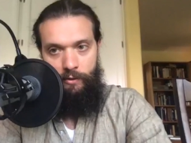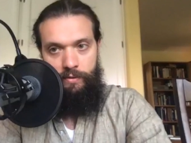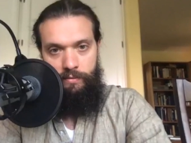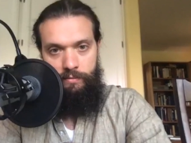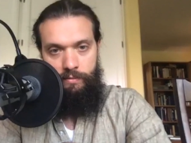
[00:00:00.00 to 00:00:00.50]

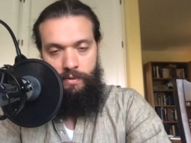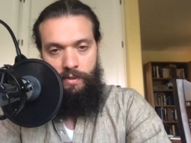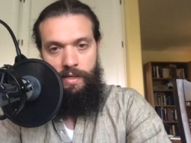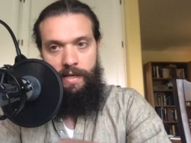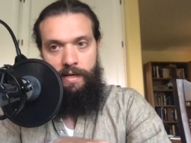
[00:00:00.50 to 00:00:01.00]
out
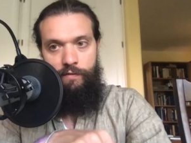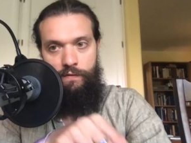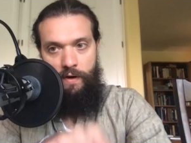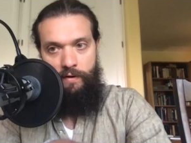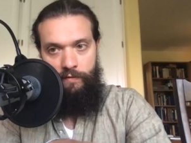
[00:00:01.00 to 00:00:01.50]
and
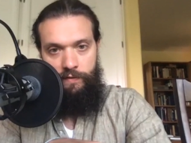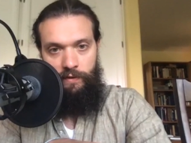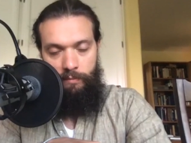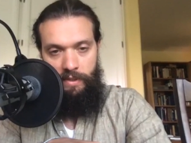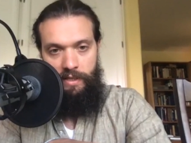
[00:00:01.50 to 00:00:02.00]
in front
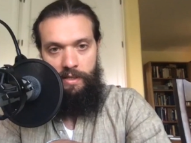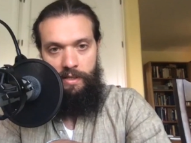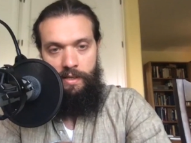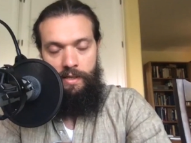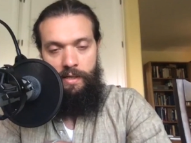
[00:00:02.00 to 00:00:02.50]
of somebody,